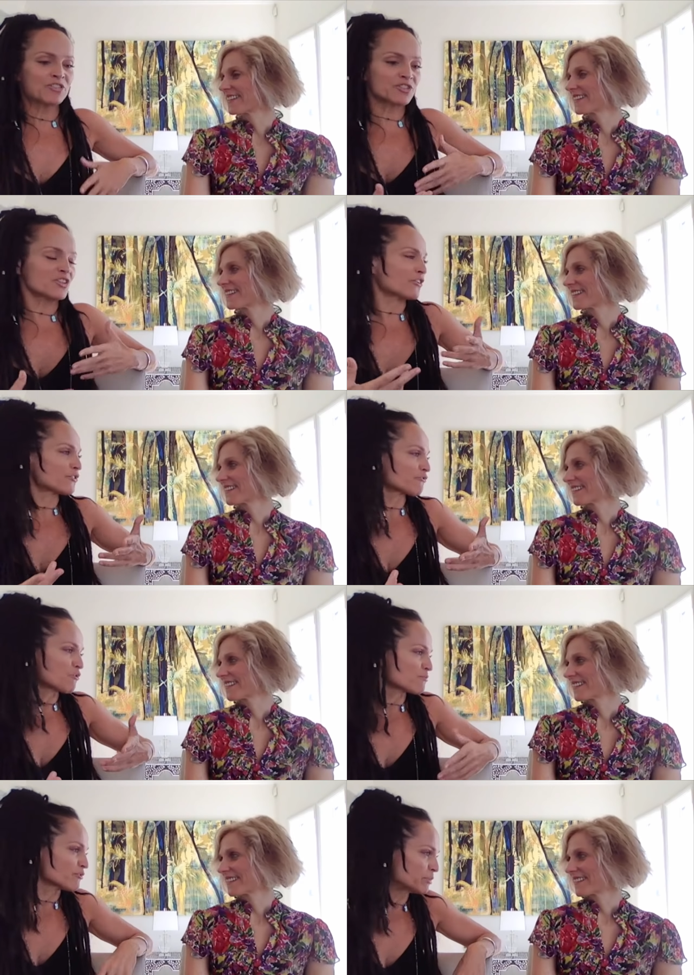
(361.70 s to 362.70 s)
Speaker 1: it's just another
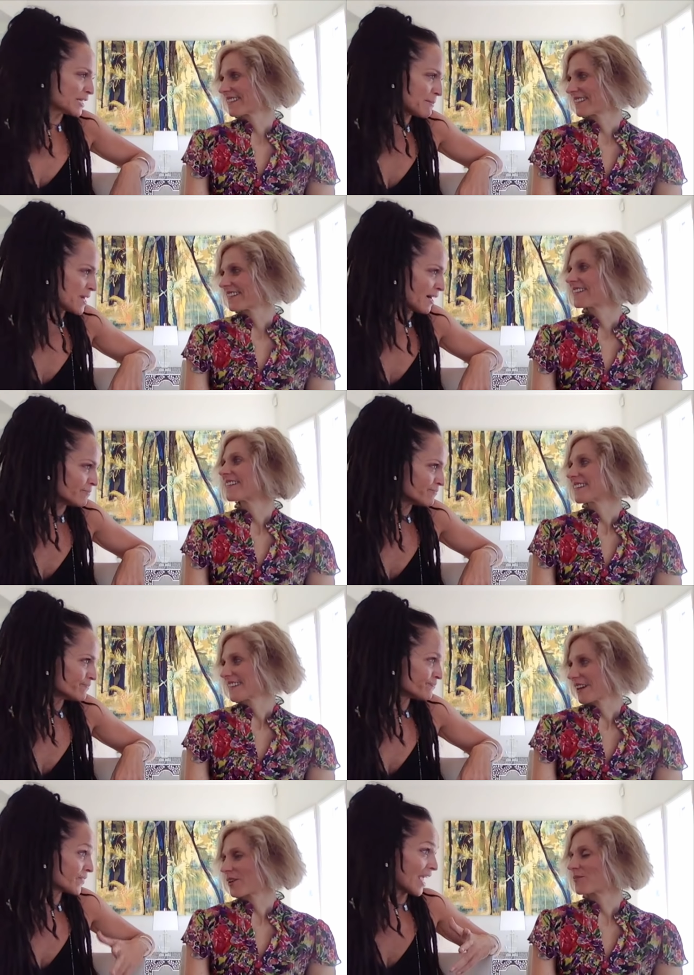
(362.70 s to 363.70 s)
form of bulimia.
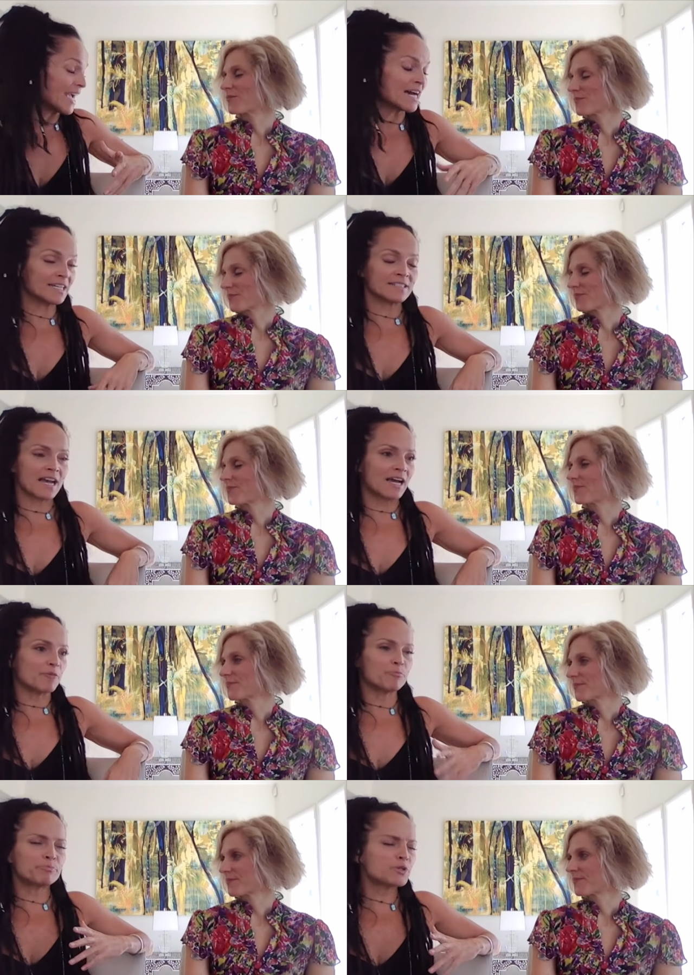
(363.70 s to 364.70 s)
Yeah. And I
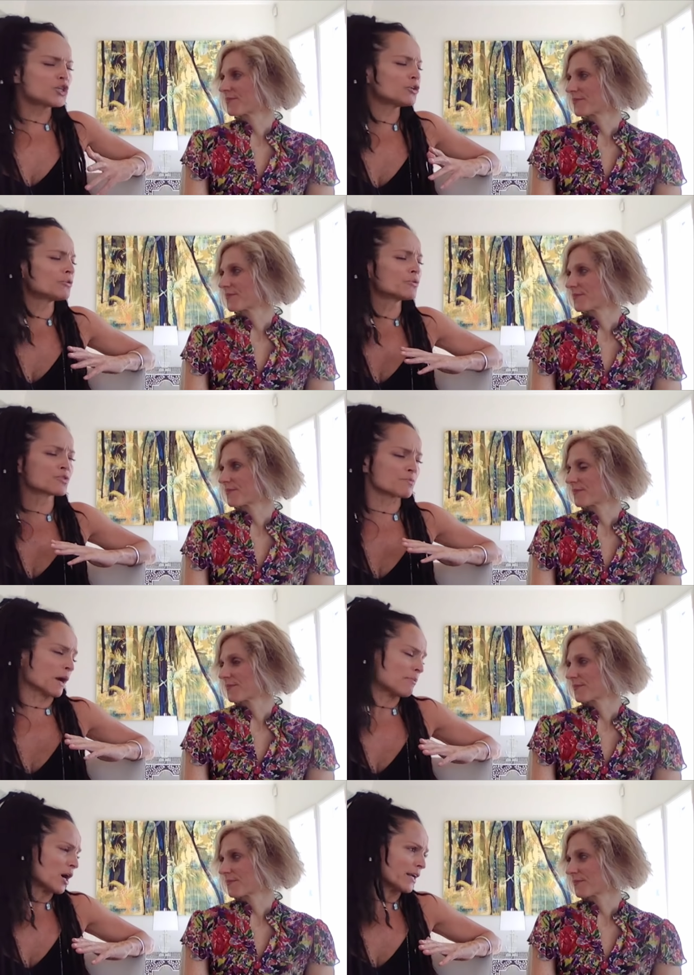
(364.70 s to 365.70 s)
abused my
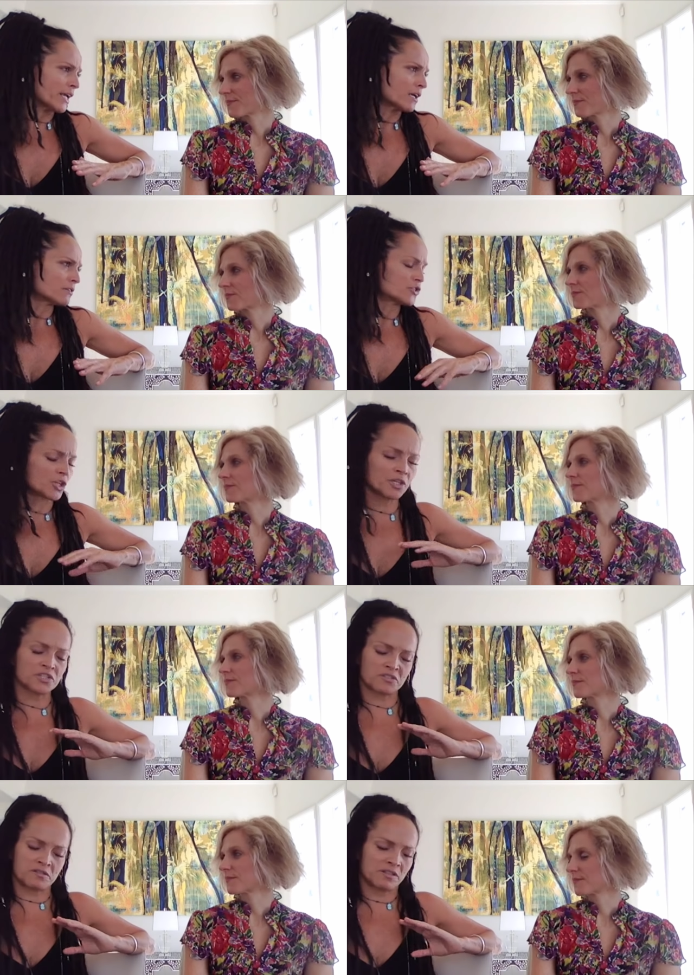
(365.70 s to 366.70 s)
body. Mm-hmm.
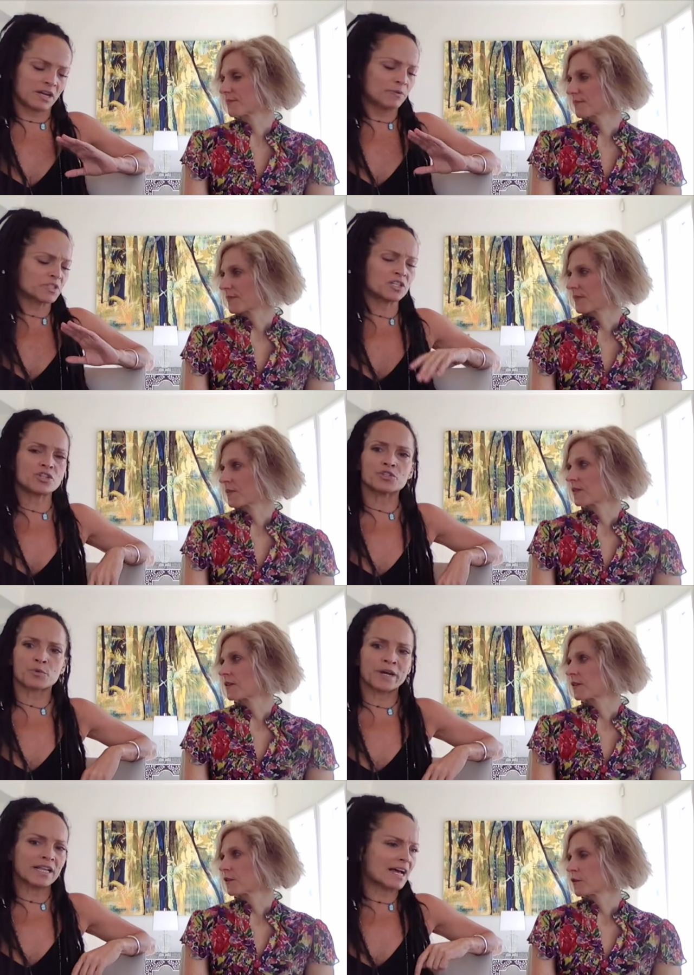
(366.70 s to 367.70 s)
Just, I was teaching
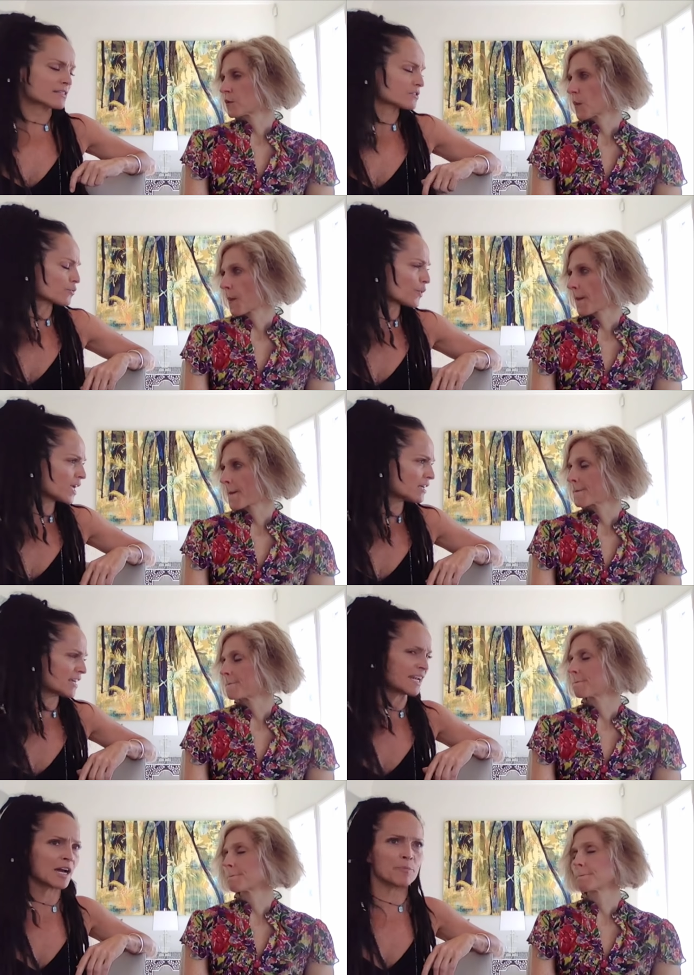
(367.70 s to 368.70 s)
20 classes a week,
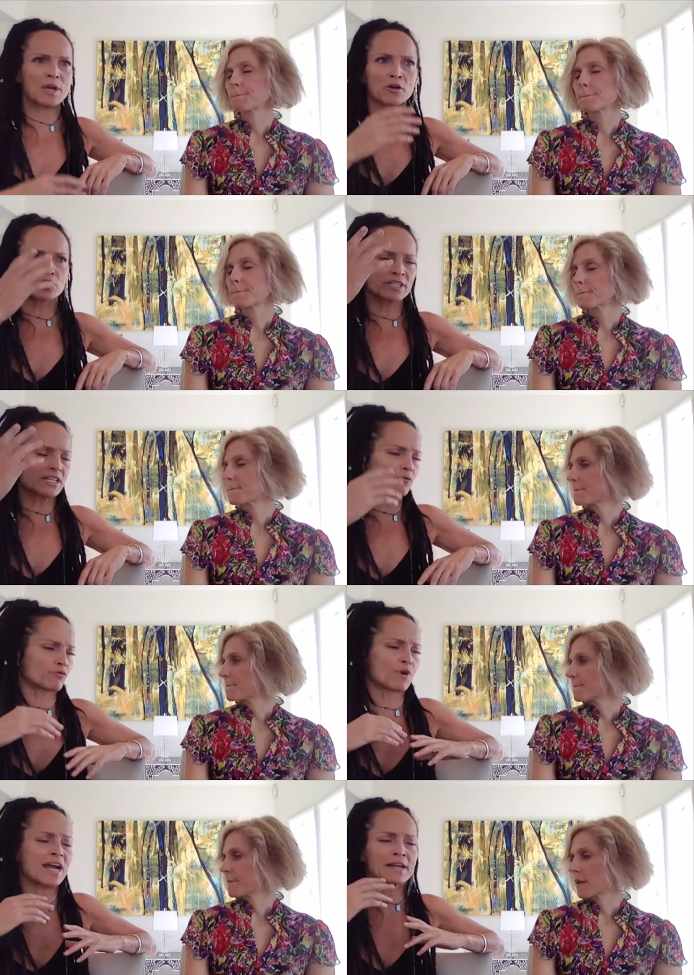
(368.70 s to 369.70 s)
getting up early to
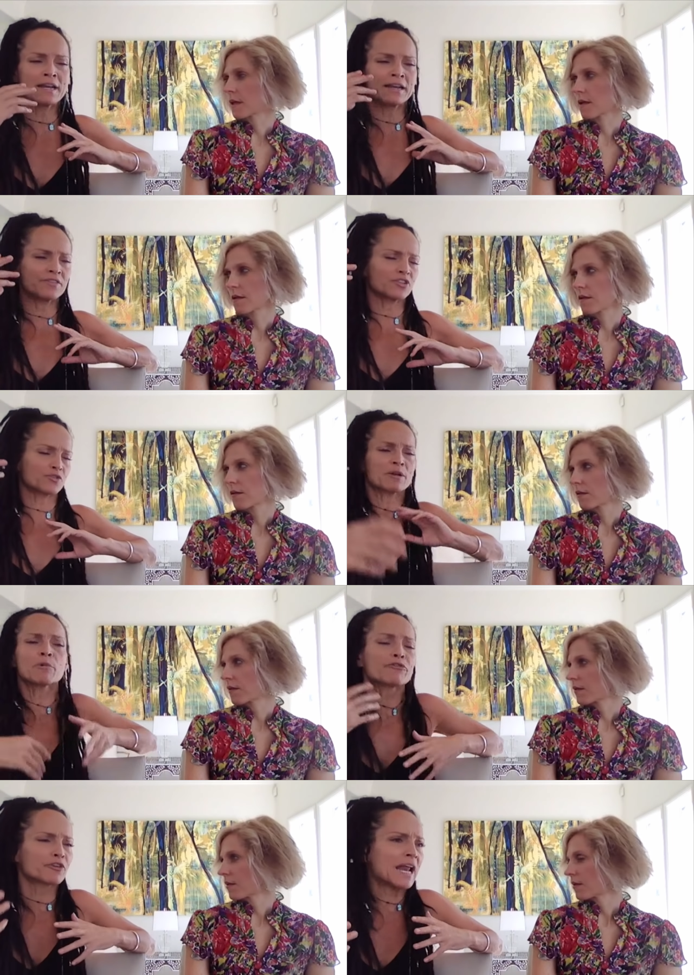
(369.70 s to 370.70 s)
ride the treadmill
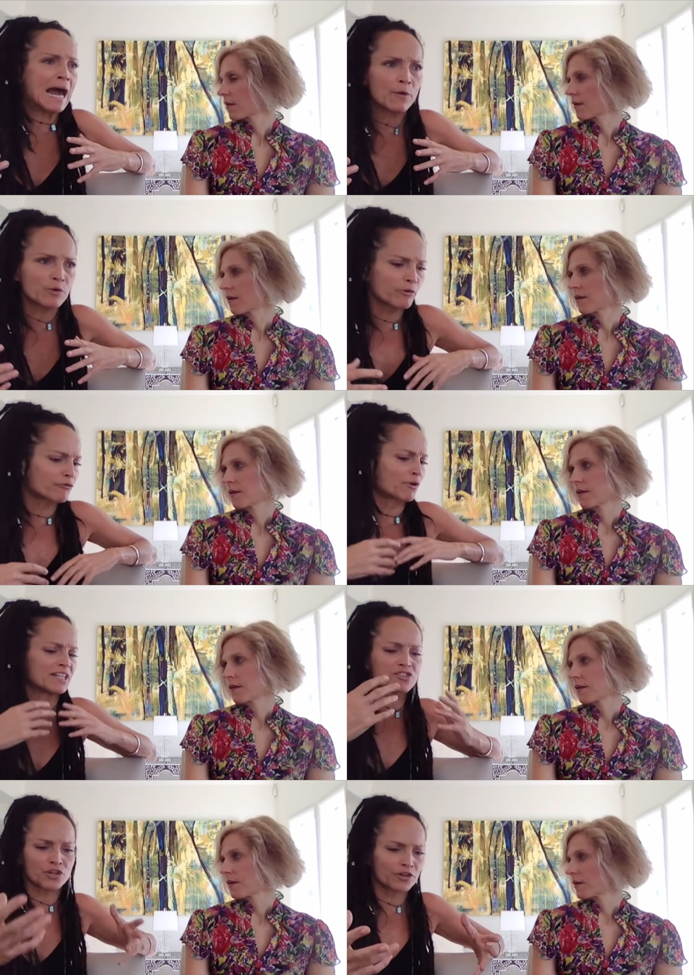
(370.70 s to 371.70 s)
for an hour before I
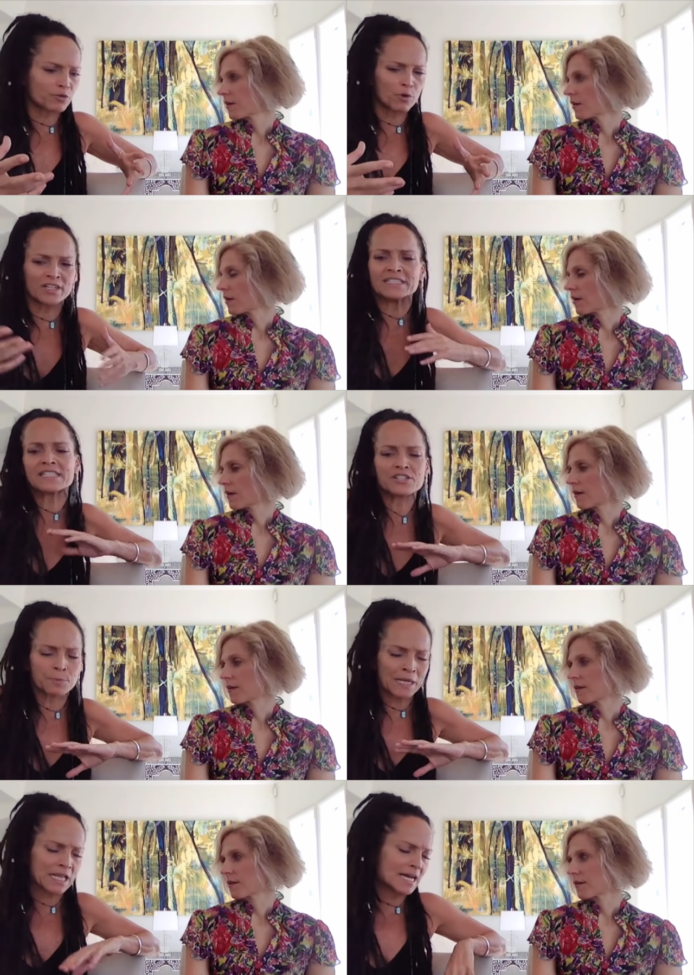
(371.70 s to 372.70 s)
started work and teach
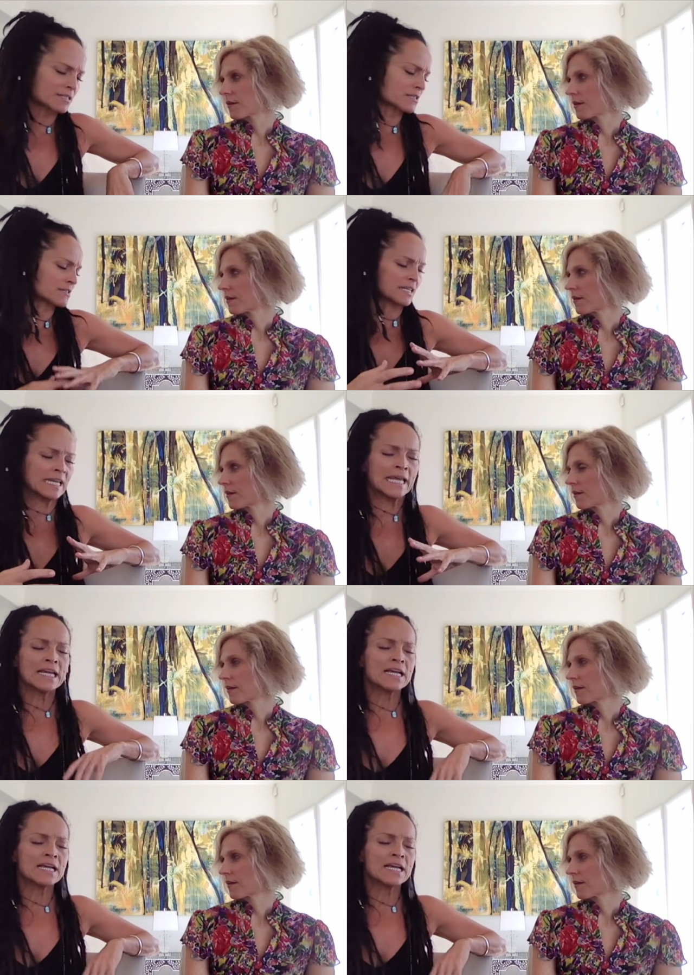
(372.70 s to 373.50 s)
my classes. And